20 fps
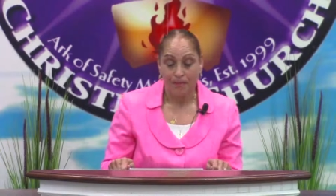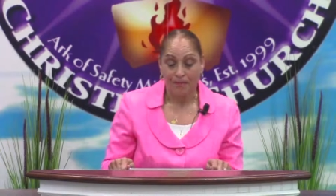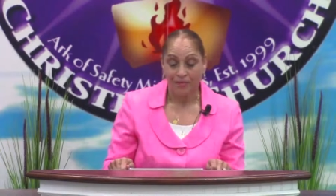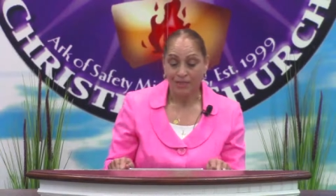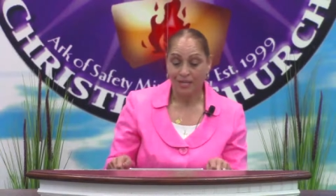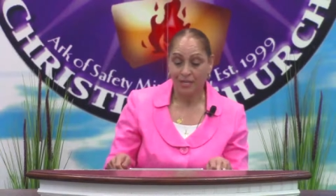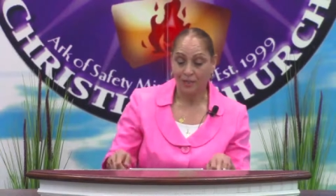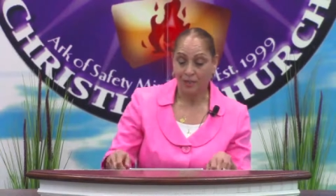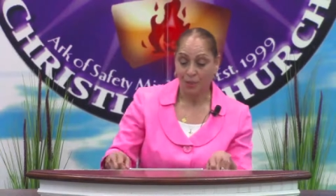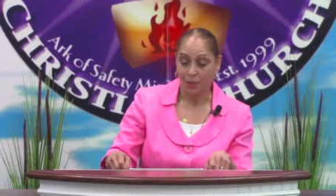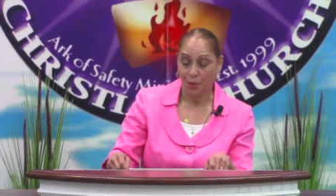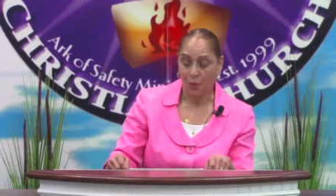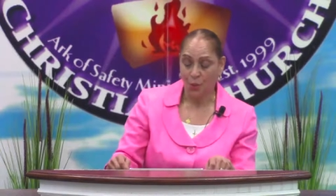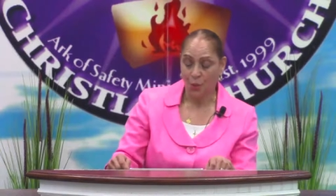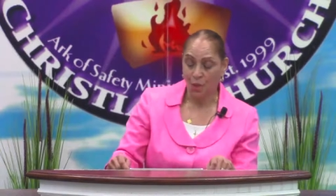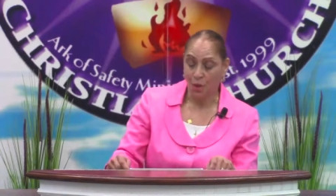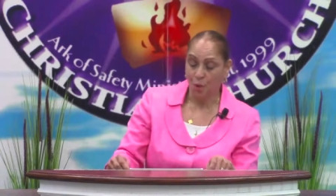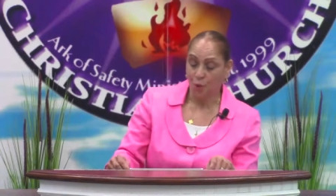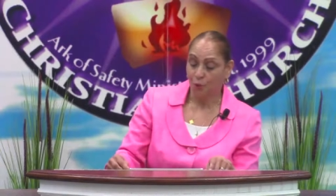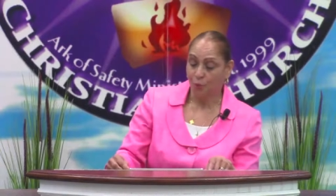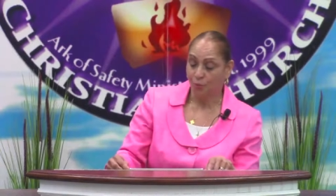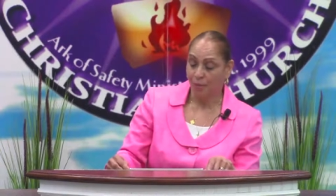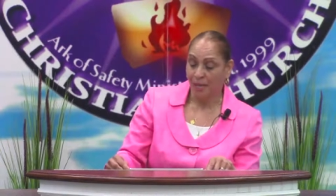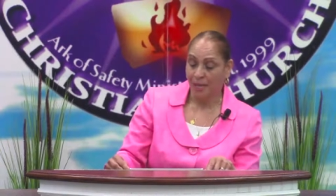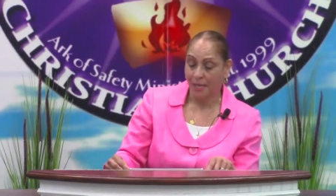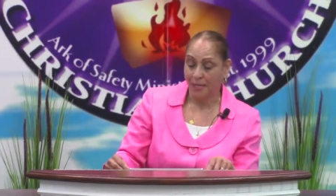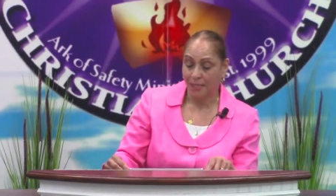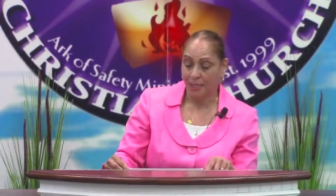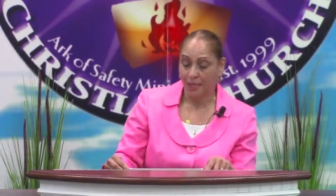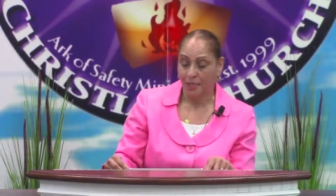There's a quote
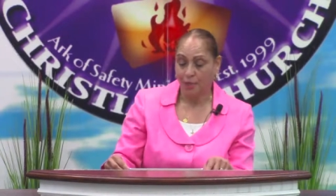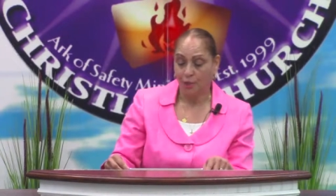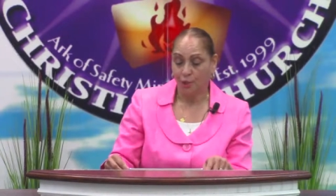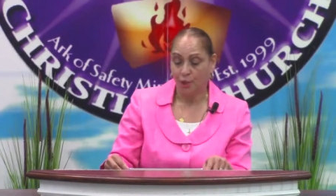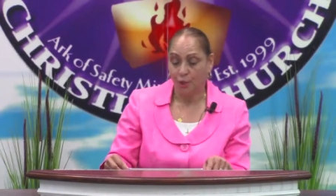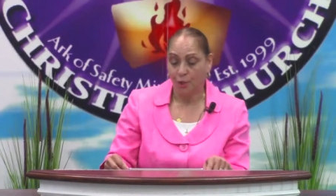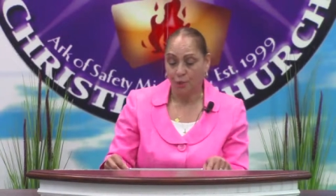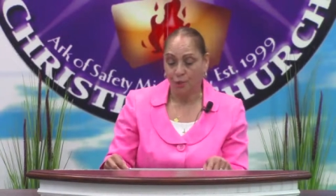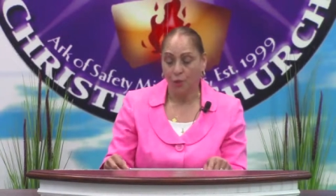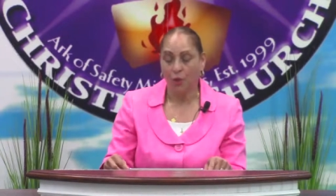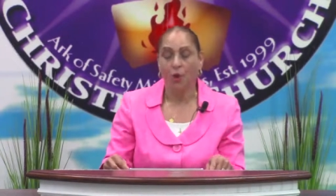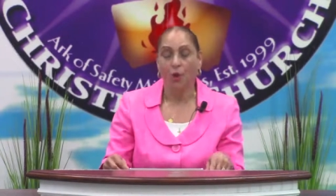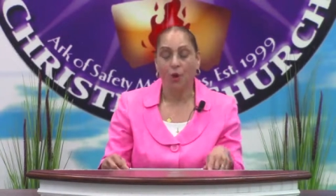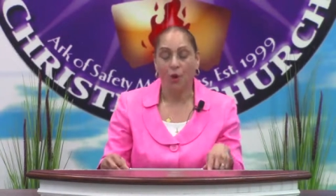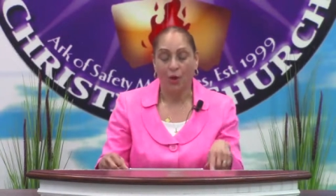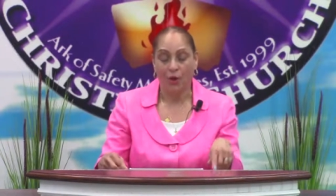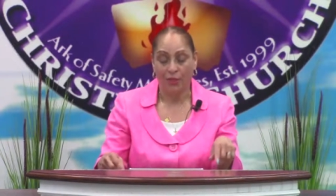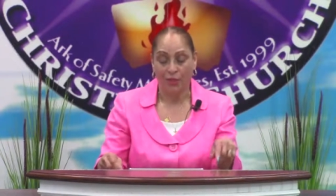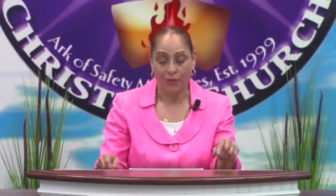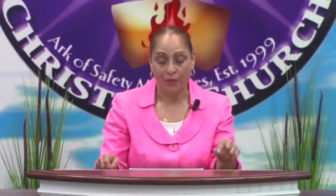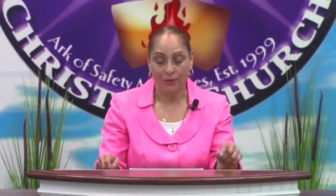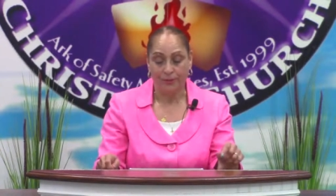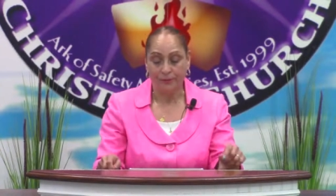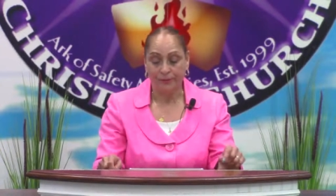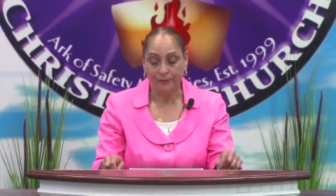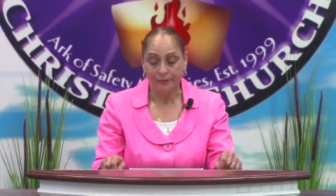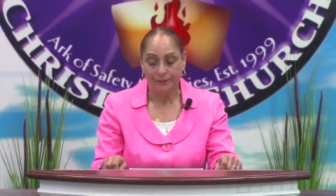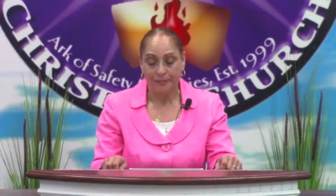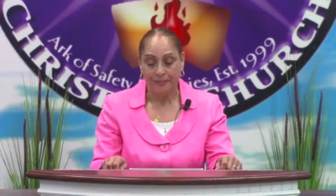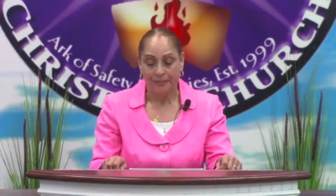by an unknown author
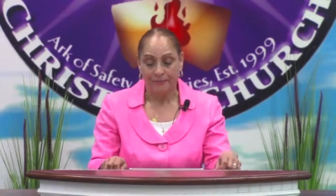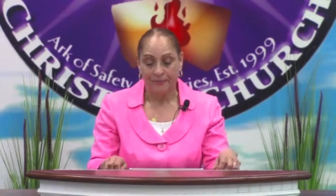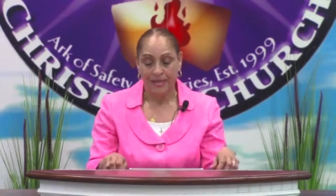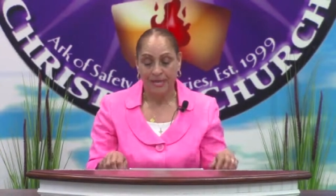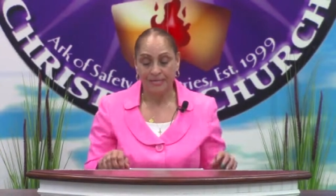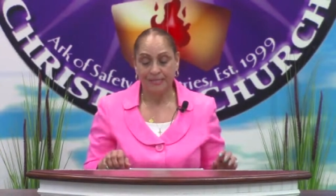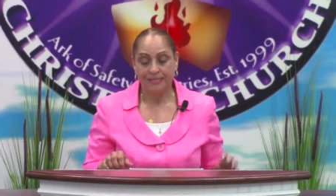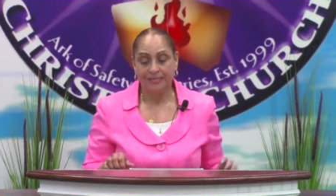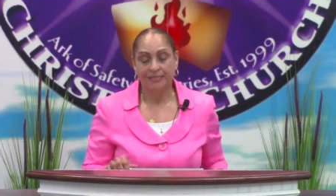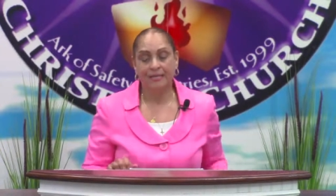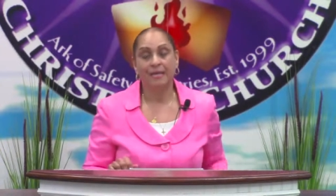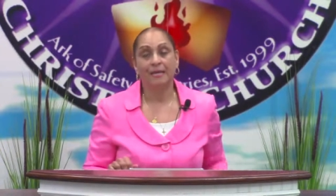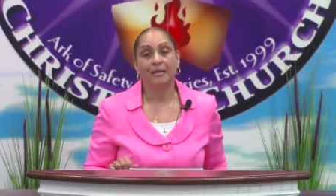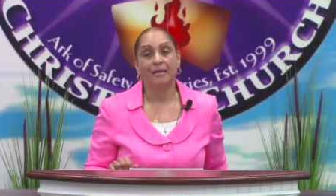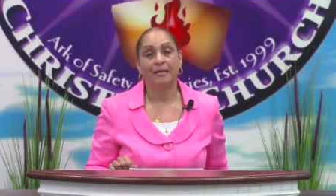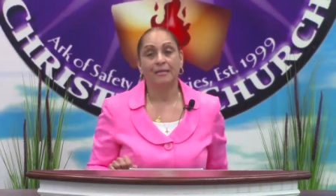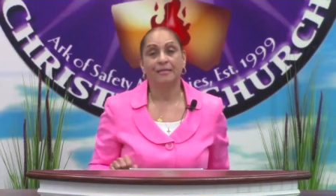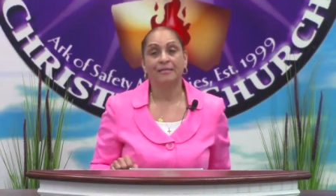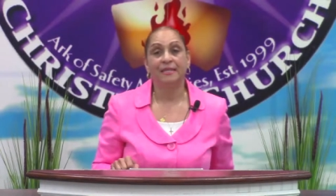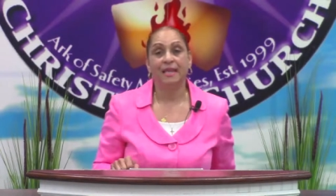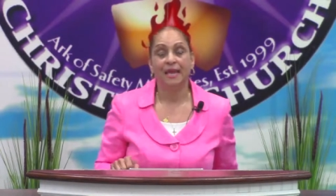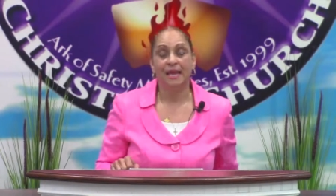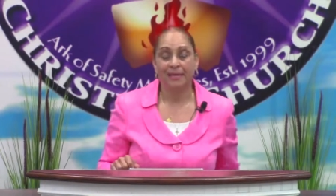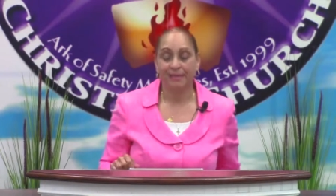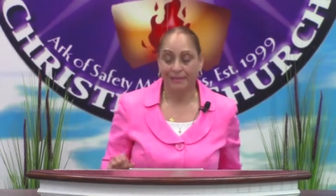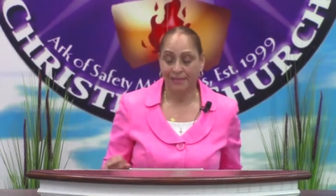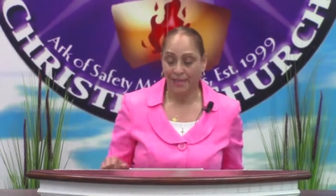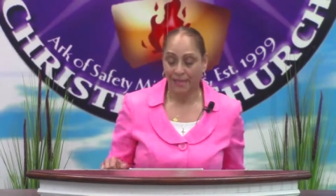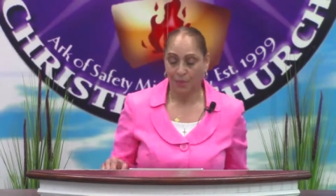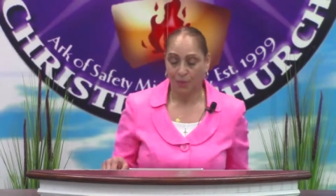that says,
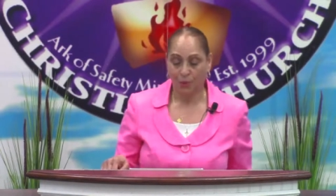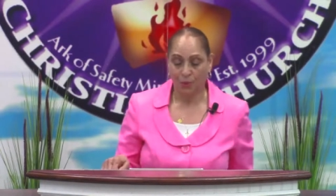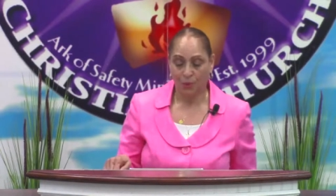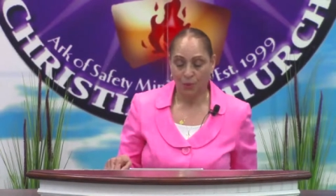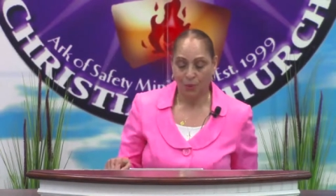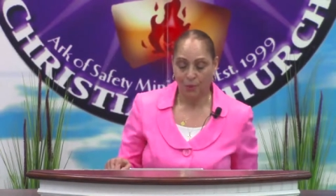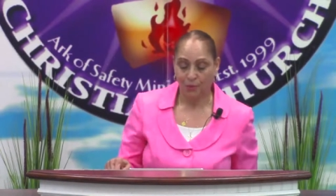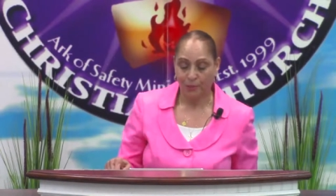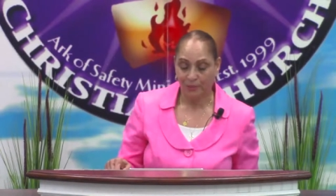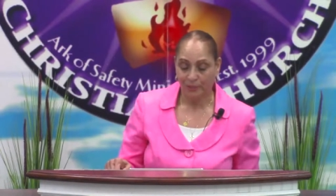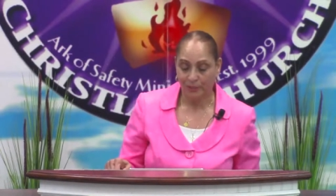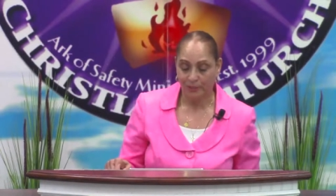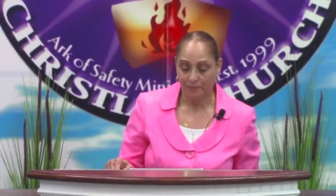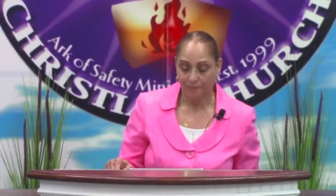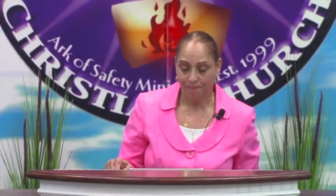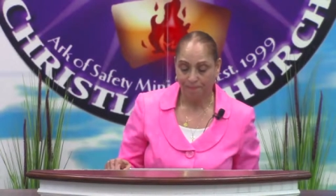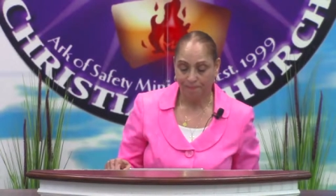and I quote,